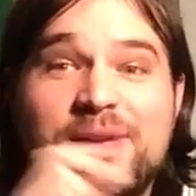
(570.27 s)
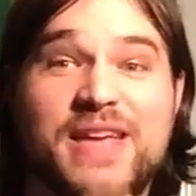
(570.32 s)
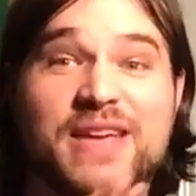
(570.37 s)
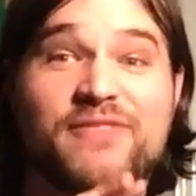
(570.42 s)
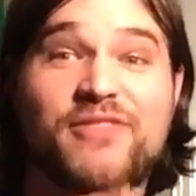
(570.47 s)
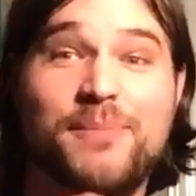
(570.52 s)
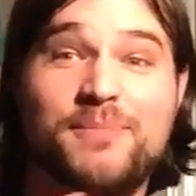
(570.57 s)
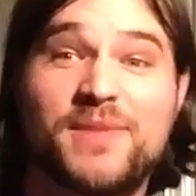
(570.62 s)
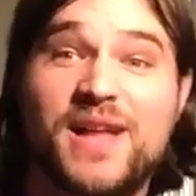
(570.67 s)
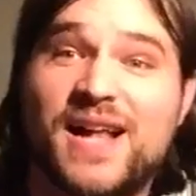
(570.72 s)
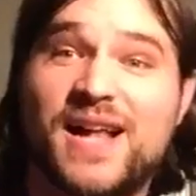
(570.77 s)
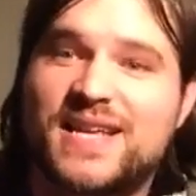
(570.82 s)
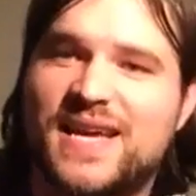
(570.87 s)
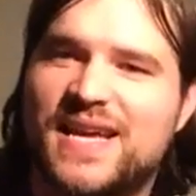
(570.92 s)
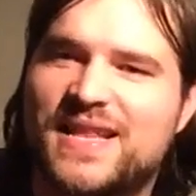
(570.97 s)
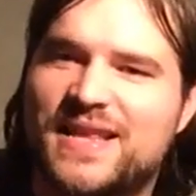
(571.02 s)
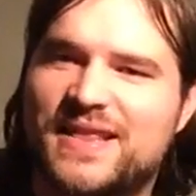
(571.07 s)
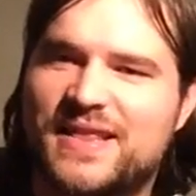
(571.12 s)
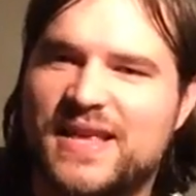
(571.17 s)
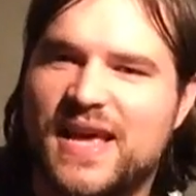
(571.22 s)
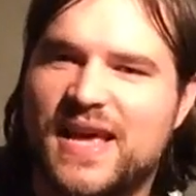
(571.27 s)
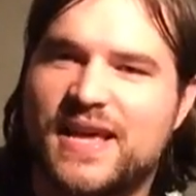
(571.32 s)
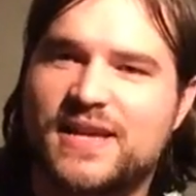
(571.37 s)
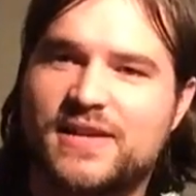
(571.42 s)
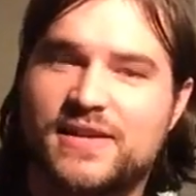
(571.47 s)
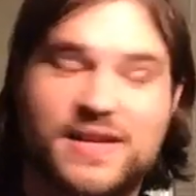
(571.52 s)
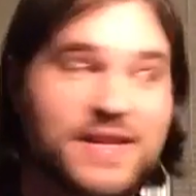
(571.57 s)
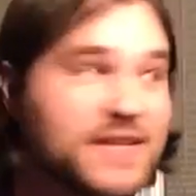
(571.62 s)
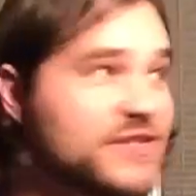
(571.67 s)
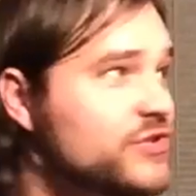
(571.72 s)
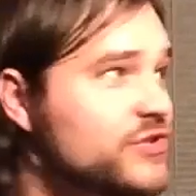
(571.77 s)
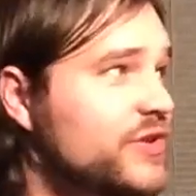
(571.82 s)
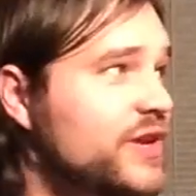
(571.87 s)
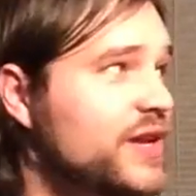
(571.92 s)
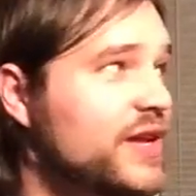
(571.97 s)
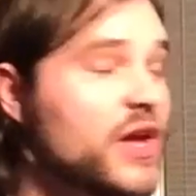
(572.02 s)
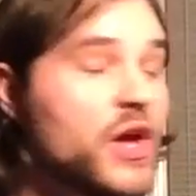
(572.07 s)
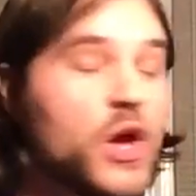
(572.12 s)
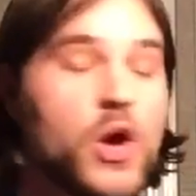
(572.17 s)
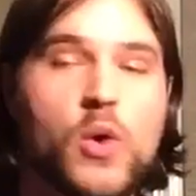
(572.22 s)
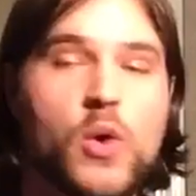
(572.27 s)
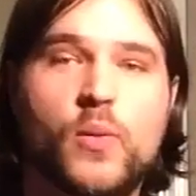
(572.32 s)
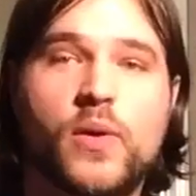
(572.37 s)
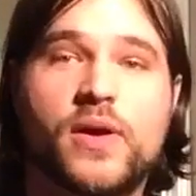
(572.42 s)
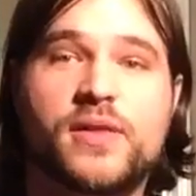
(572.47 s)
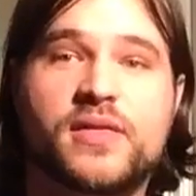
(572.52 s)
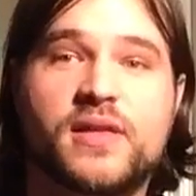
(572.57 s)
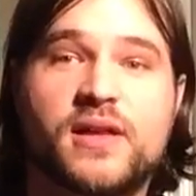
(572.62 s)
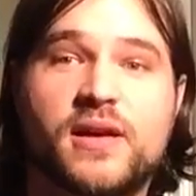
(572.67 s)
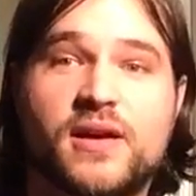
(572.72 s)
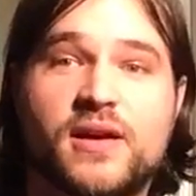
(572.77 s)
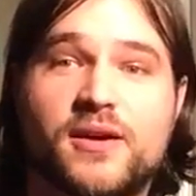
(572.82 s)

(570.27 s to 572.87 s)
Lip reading: If I'm not hitting the E string with